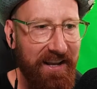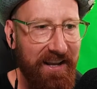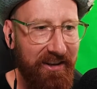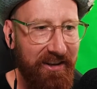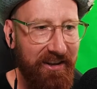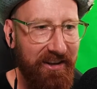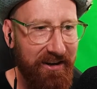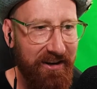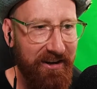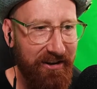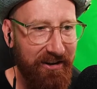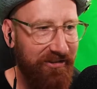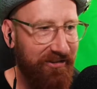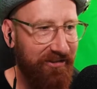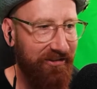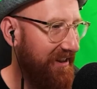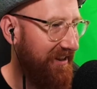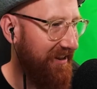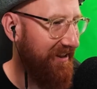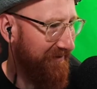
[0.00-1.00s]
here. You can see
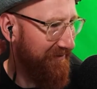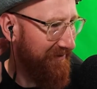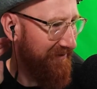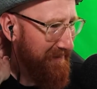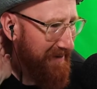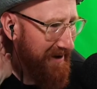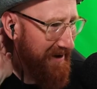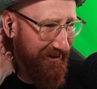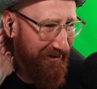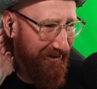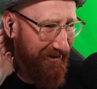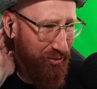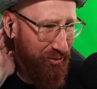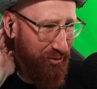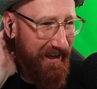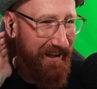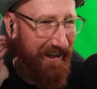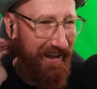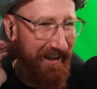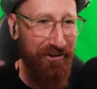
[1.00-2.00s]
that the frame rate is
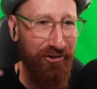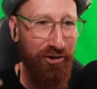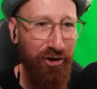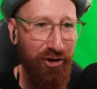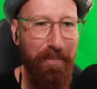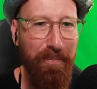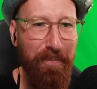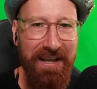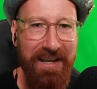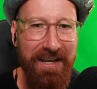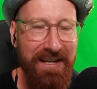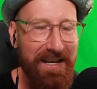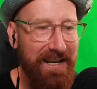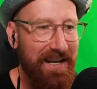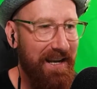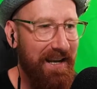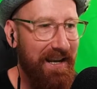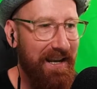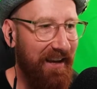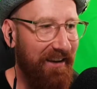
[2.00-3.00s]
really choppy.
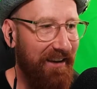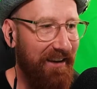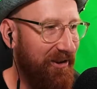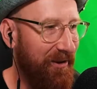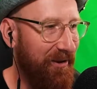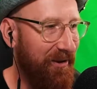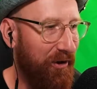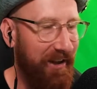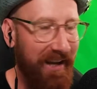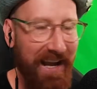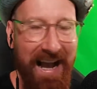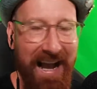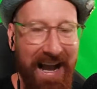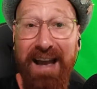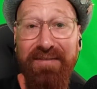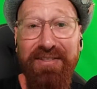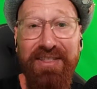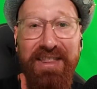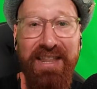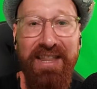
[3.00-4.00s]
That's disappointing. I have
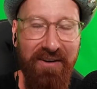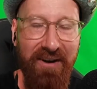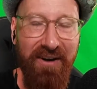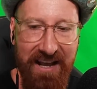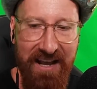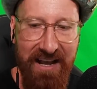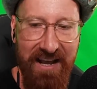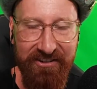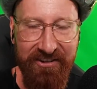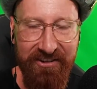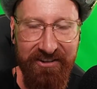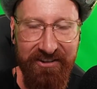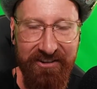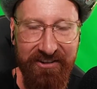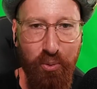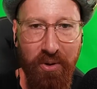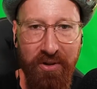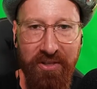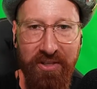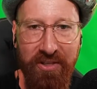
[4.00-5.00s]
never had this issue
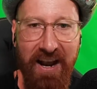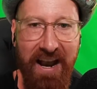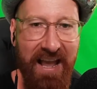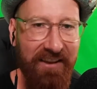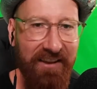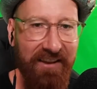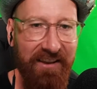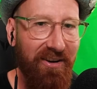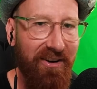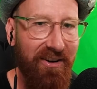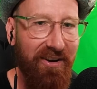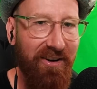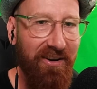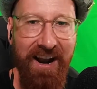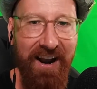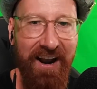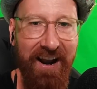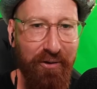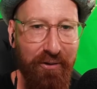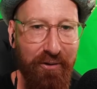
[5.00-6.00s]
with an SLR and an
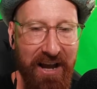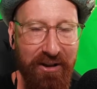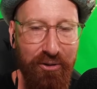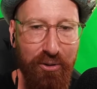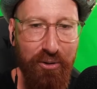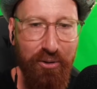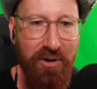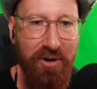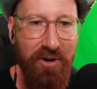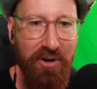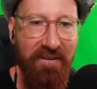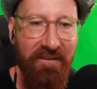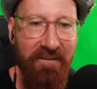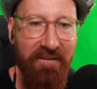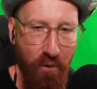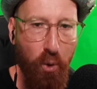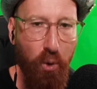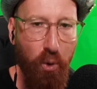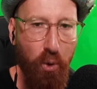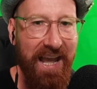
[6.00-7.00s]
Elgato
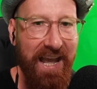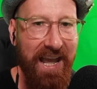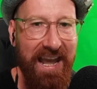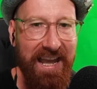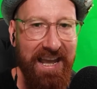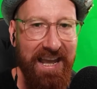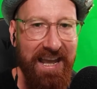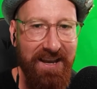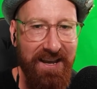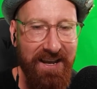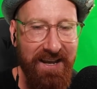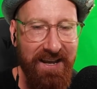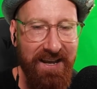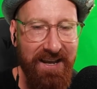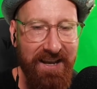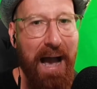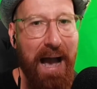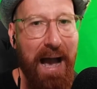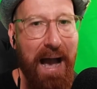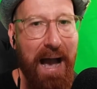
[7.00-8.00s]
4K
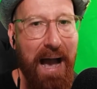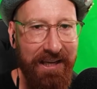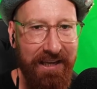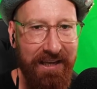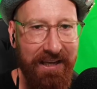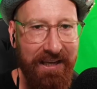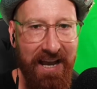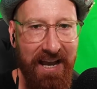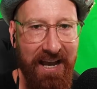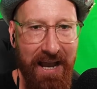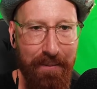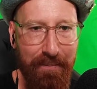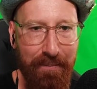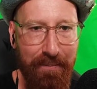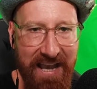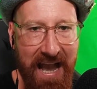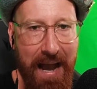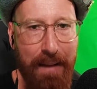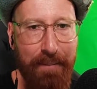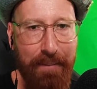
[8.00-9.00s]
Camlink
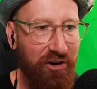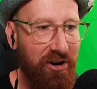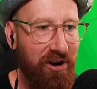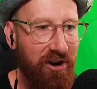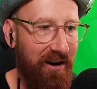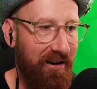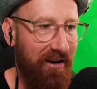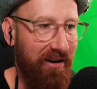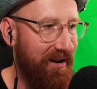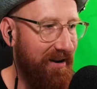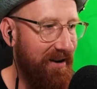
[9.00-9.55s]
capture card.